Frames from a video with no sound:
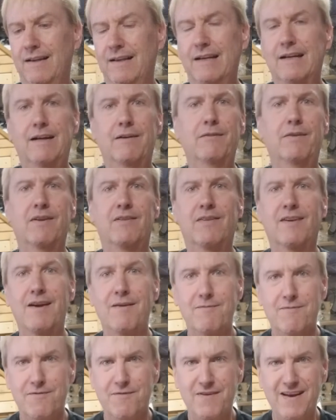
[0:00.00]
of the
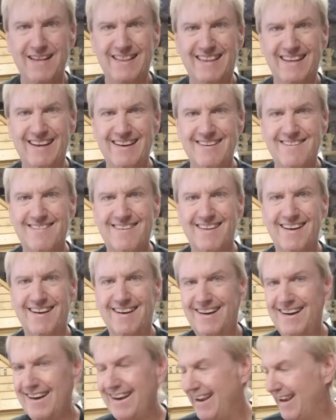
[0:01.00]
same vintage that
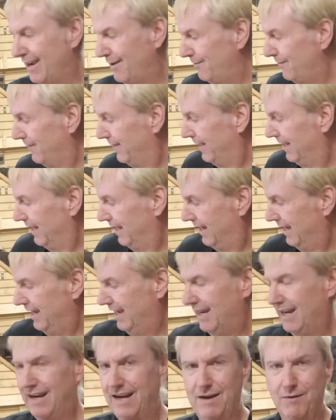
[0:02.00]
I am.
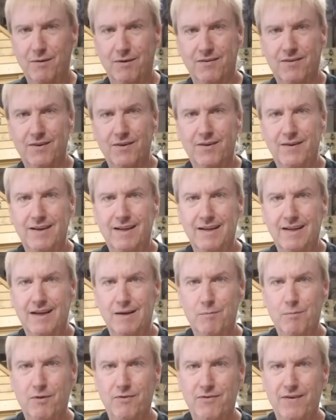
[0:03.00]
I was doing
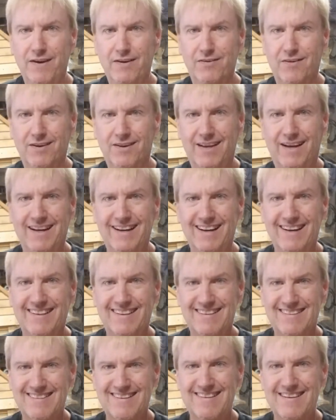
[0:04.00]
professional lighting
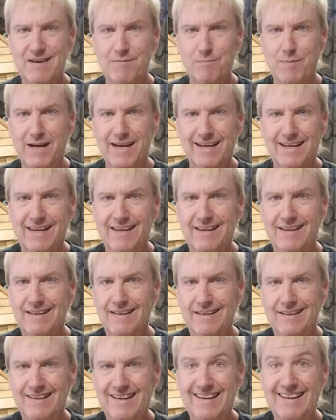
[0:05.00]
design back
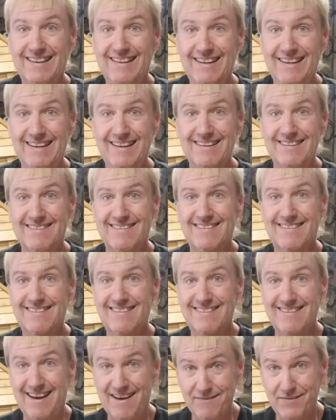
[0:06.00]
in
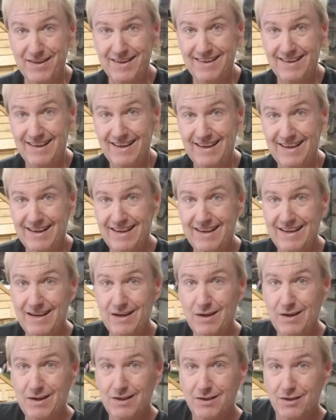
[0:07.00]

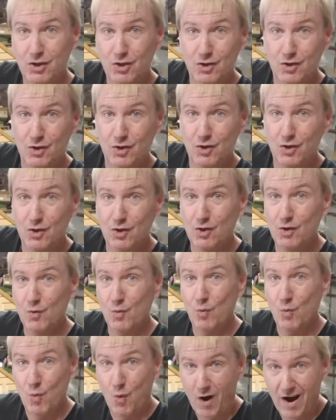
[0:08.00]

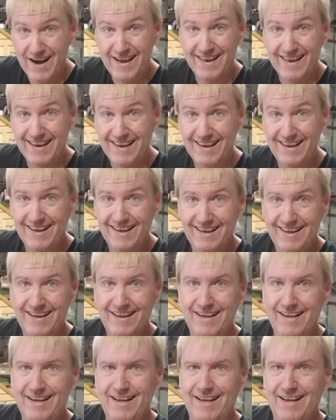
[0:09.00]
1971,
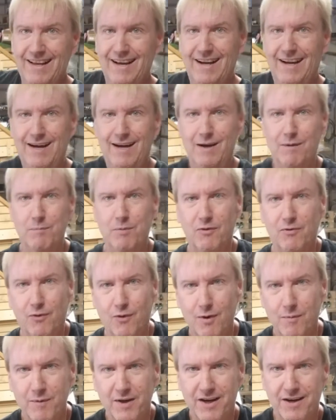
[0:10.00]

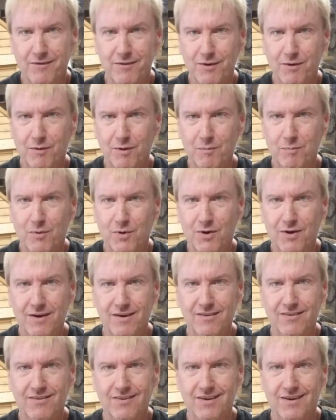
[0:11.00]
before many of you were
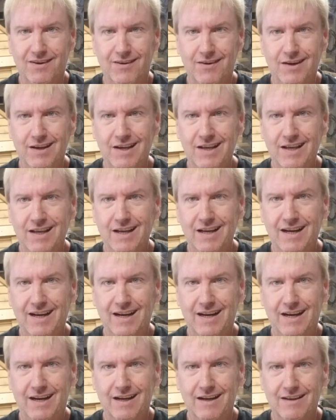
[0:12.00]
born. So
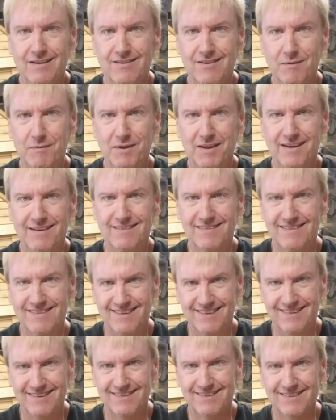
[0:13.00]
Some of this
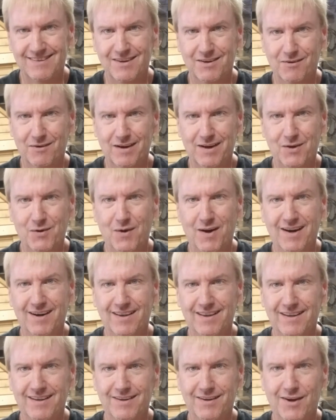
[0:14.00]
is going to require
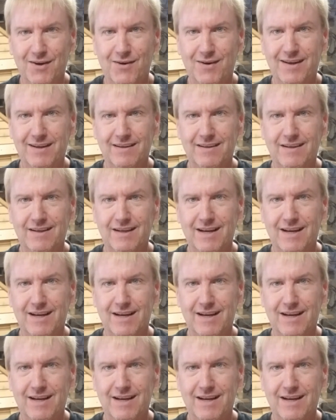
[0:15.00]
that you go on